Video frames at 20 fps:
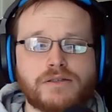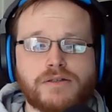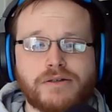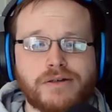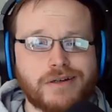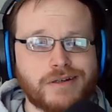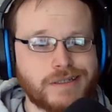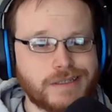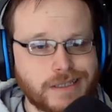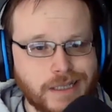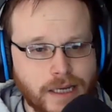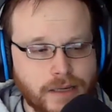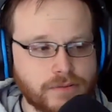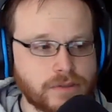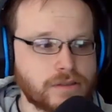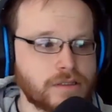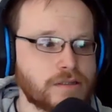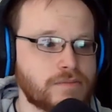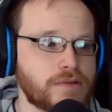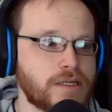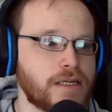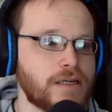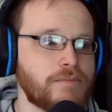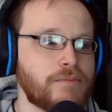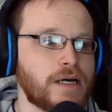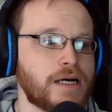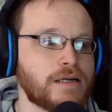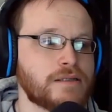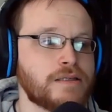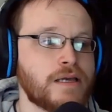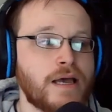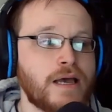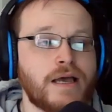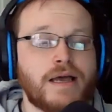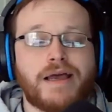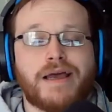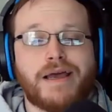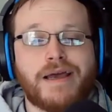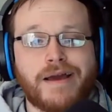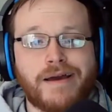You can go to Sam's Club, get a box.
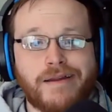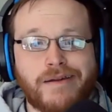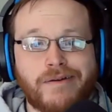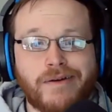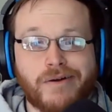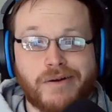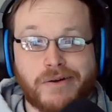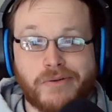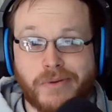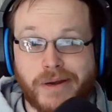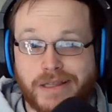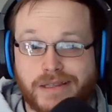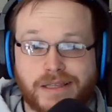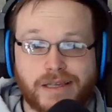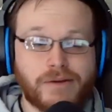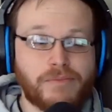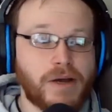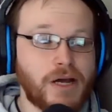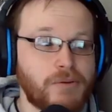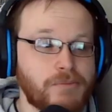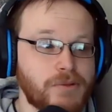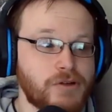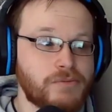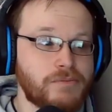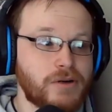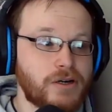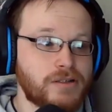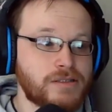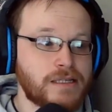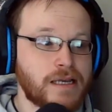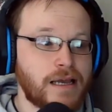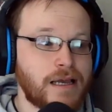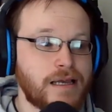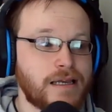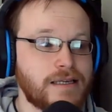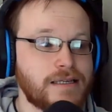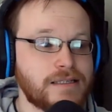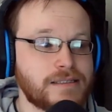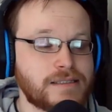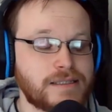And great thing about Built Bars
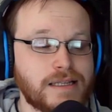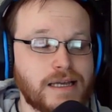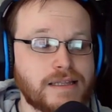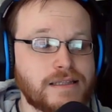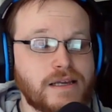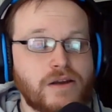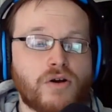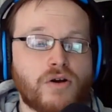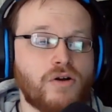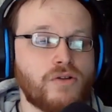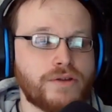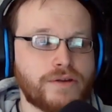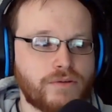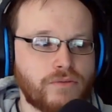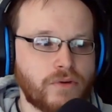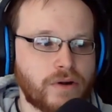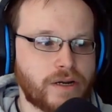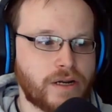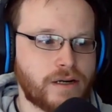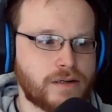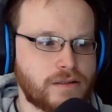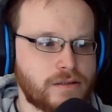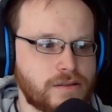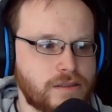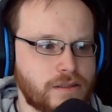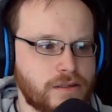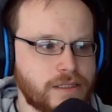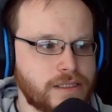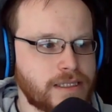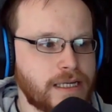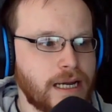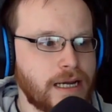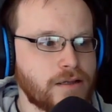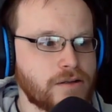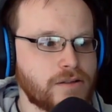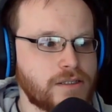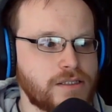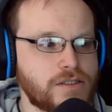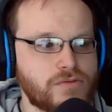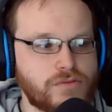is that they are only 130
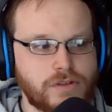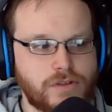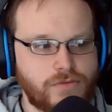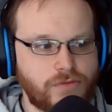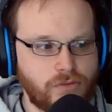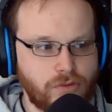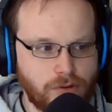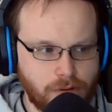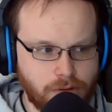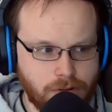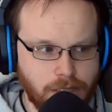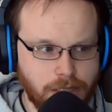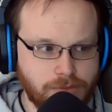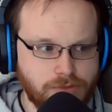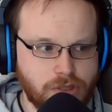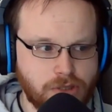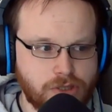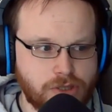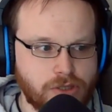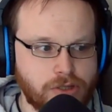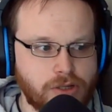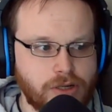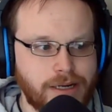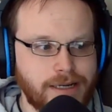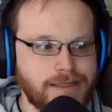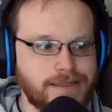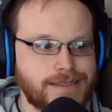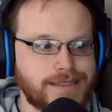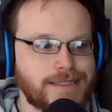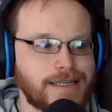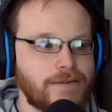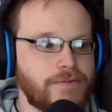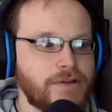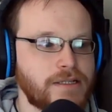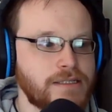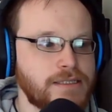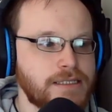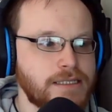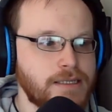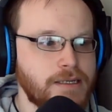calories with 4 grams of sugar and
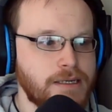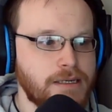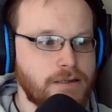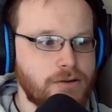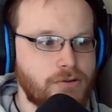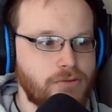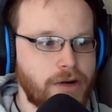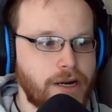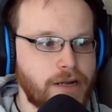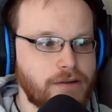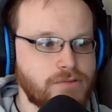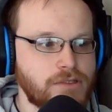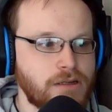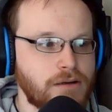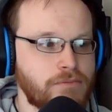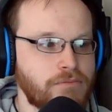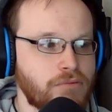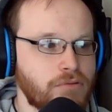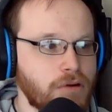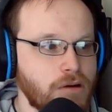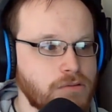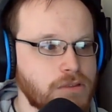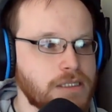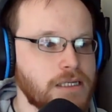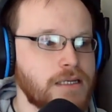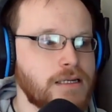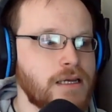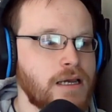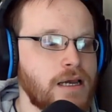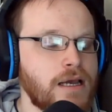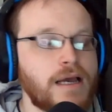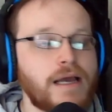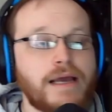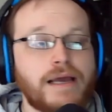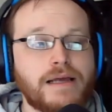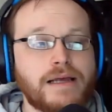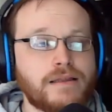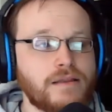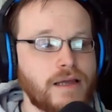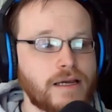17 grams of protein.
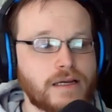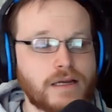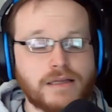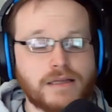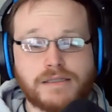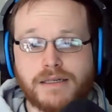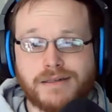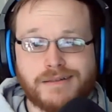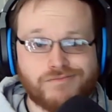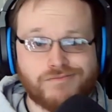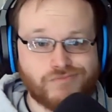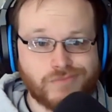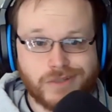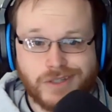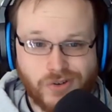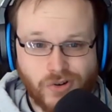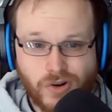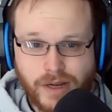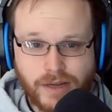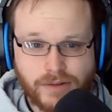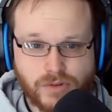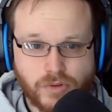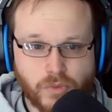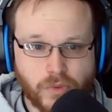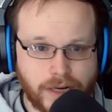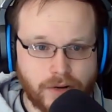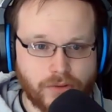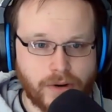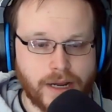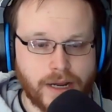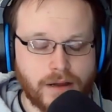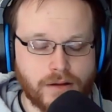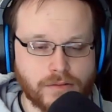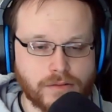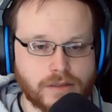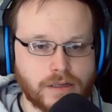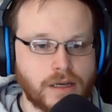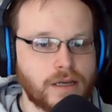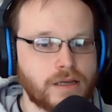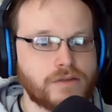And like I said, you don't have to wait
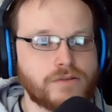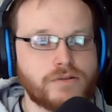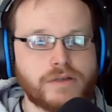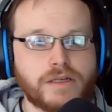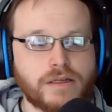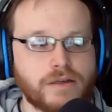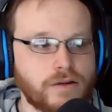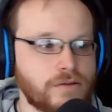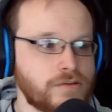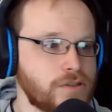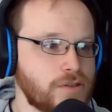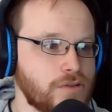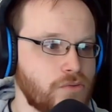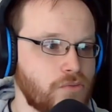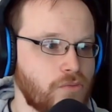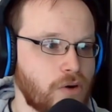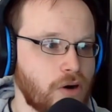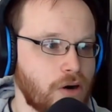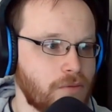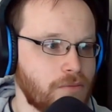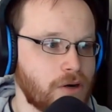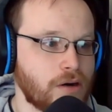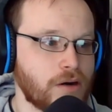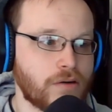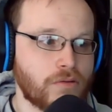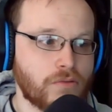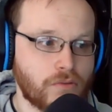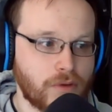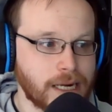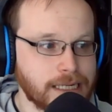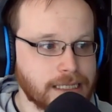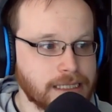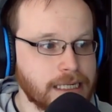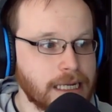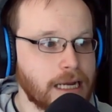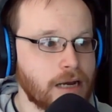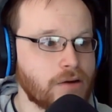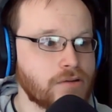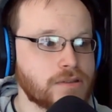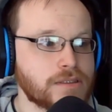around. You can go to Walmart right
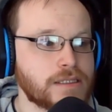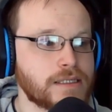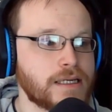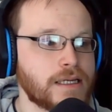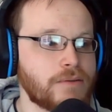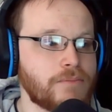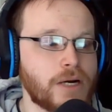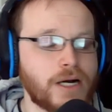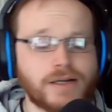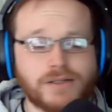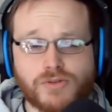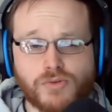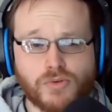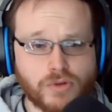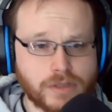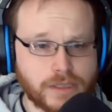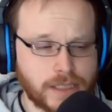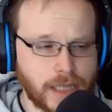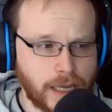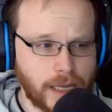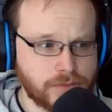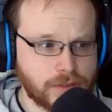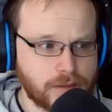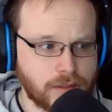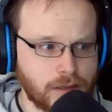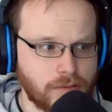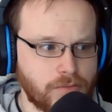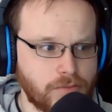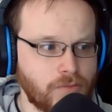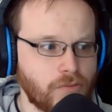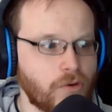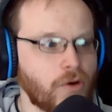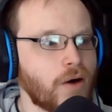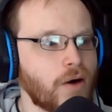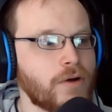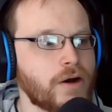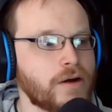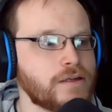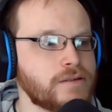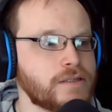now to get a box, or Sam's Club.
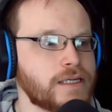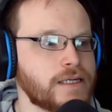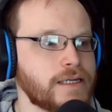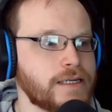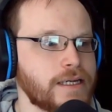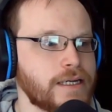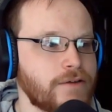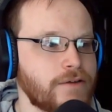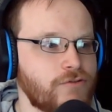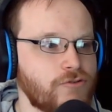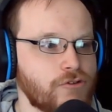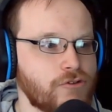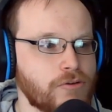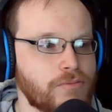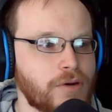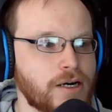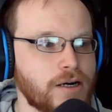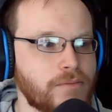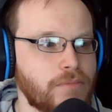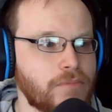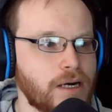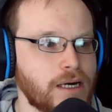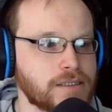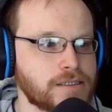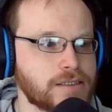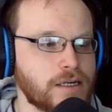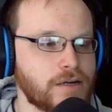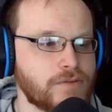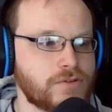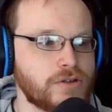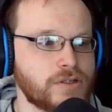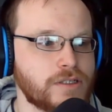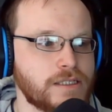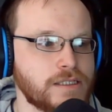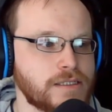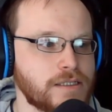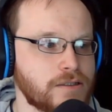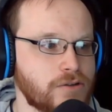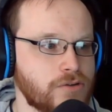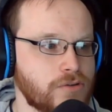Walmart, you can get a 4-bar box of
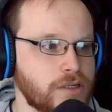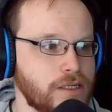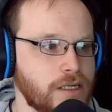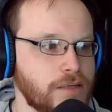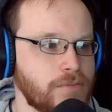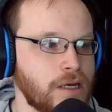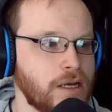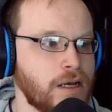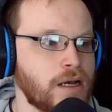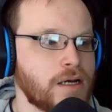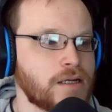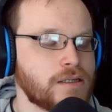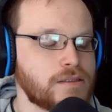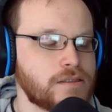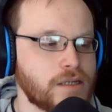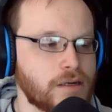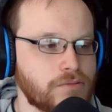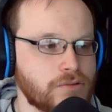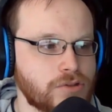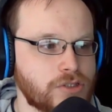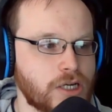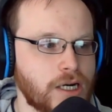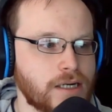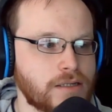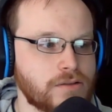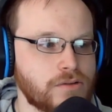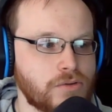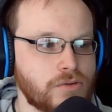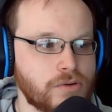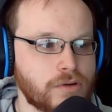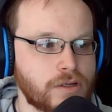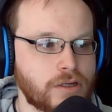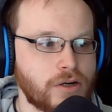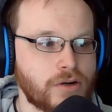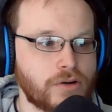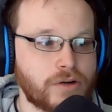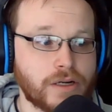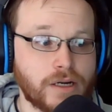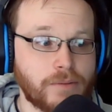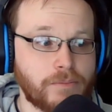cookies and cream, double chocolate, or
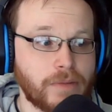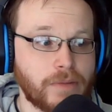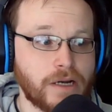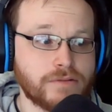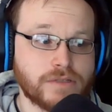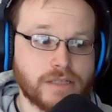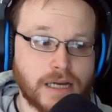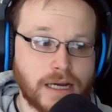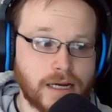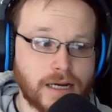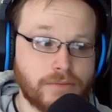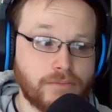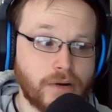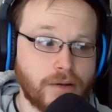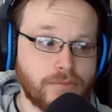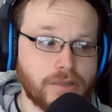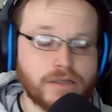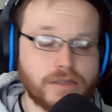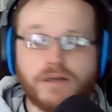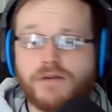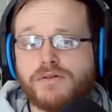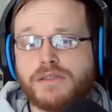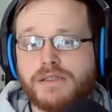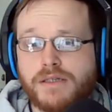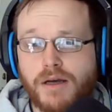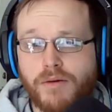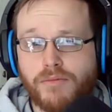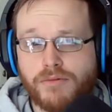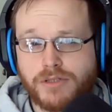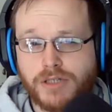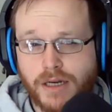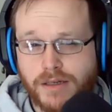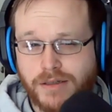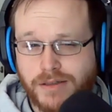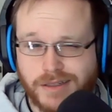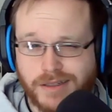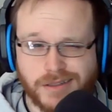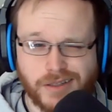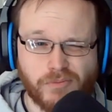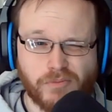coconut puffs. I'd probably go with the double
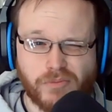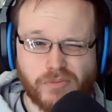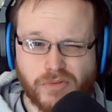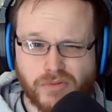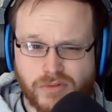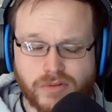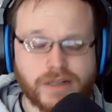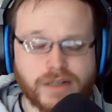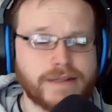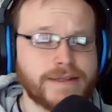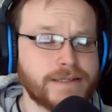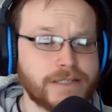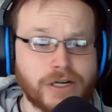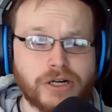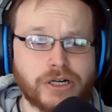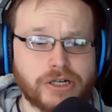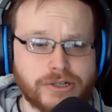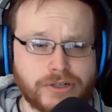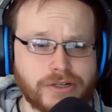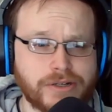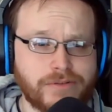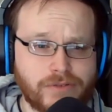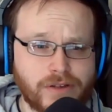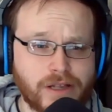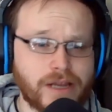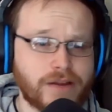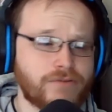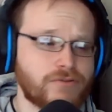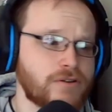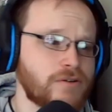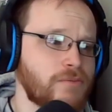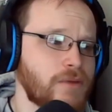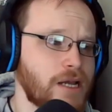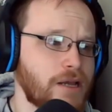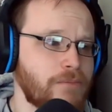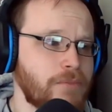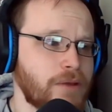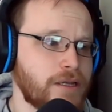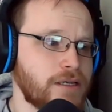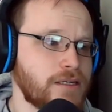chocolate. It's a pretty darn good flavor, in my
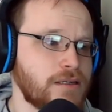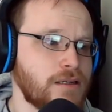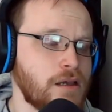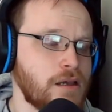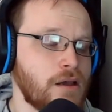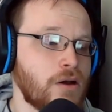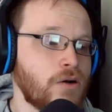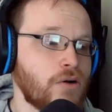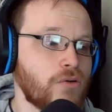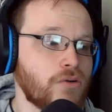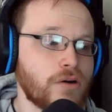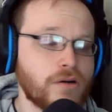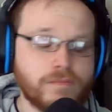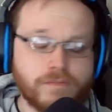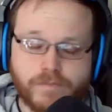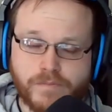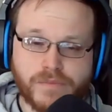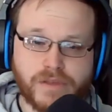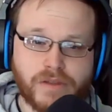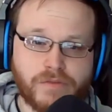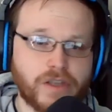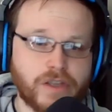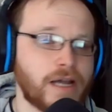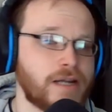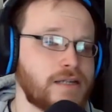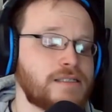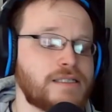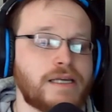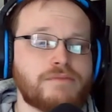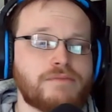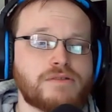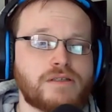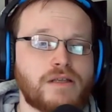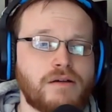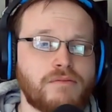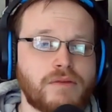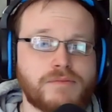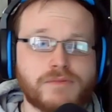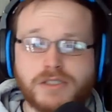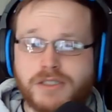opinion. Or if you got a Sam's
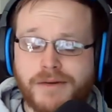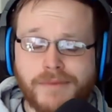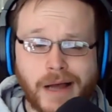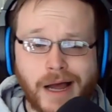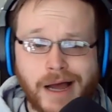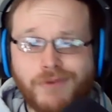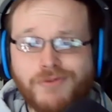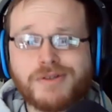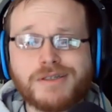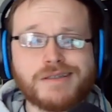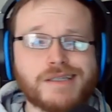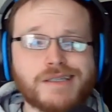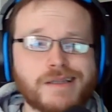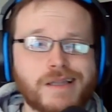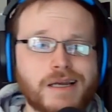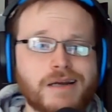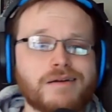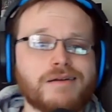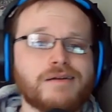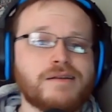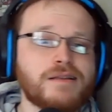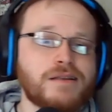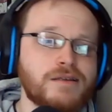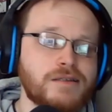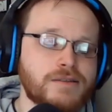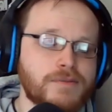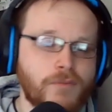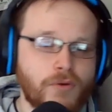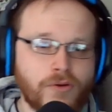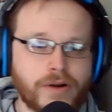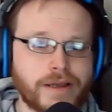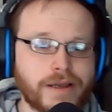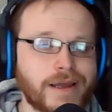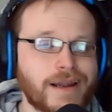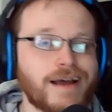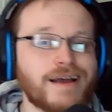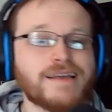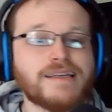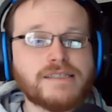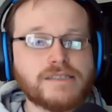Club membership, I was there this morning and
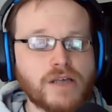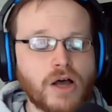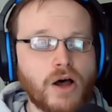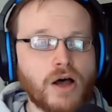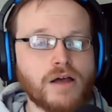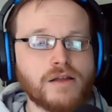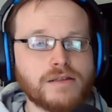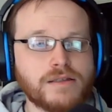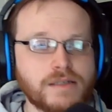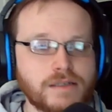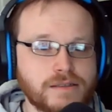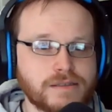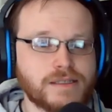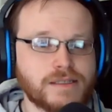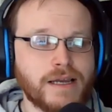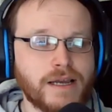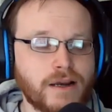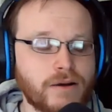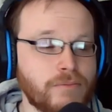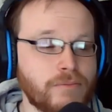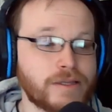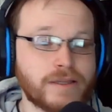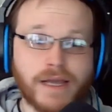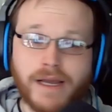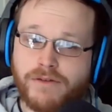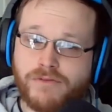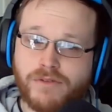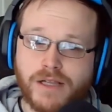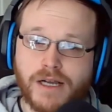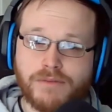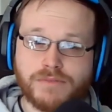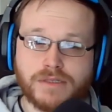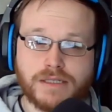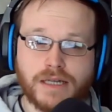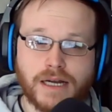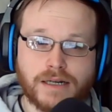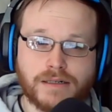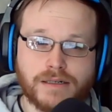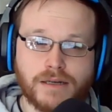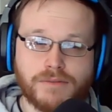I saw these there, but thankfully I'm
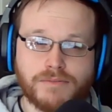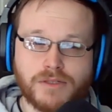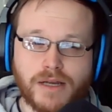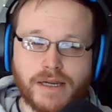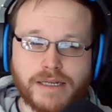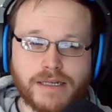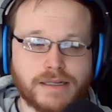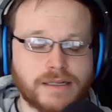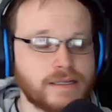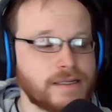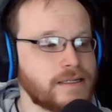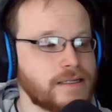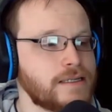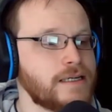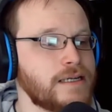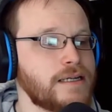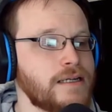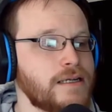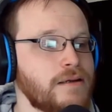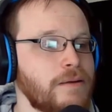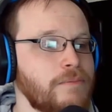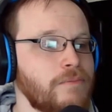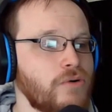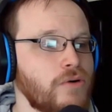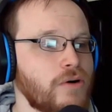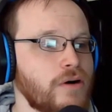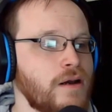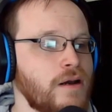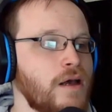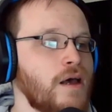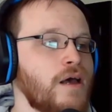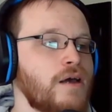stocked up, so I didn't need to get any more.